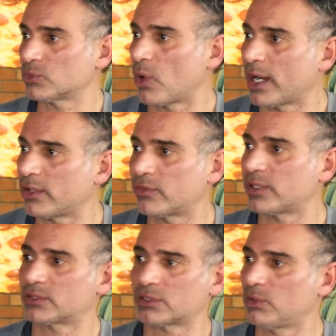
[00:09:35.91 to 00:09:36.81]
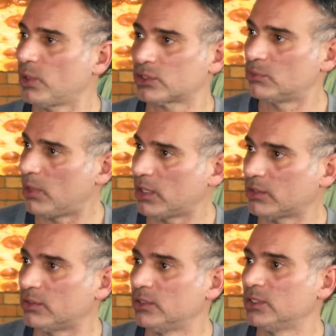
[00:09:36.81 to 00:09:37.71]
Why do you think it's going to work
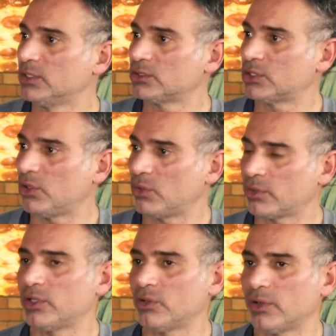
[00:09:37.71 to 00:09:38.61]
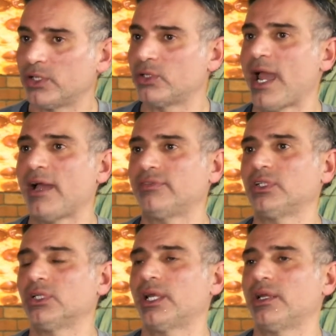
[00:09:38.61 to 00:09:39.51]
tomorrow? Yeah. So, you have to
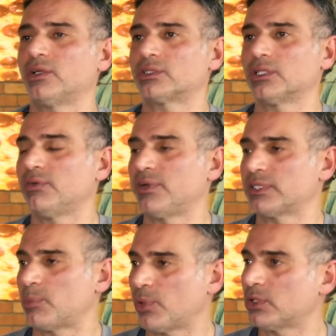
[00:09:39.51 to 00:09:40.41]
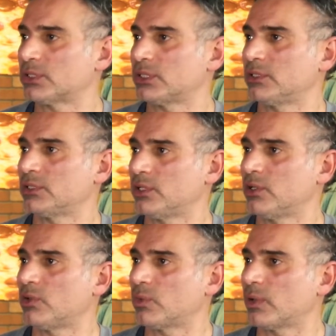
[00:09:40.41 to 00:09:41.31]
look at yourself as a person.
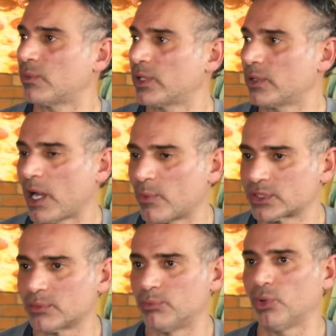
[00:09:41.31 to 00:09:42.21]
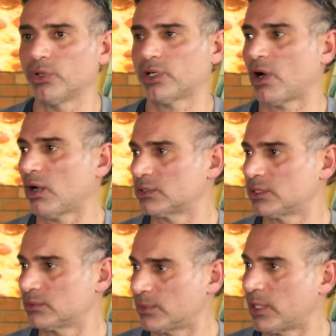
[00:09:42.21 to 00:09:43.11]
I wasn't born a car
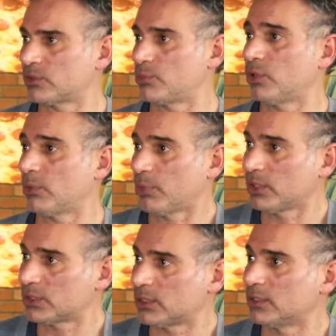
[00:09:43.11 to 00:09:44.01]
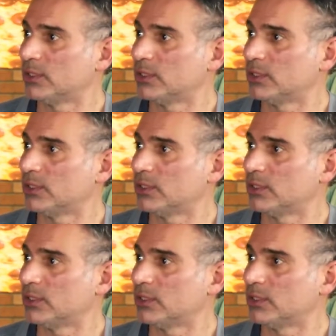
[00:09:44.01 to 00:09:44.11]
salesman. I was born a person.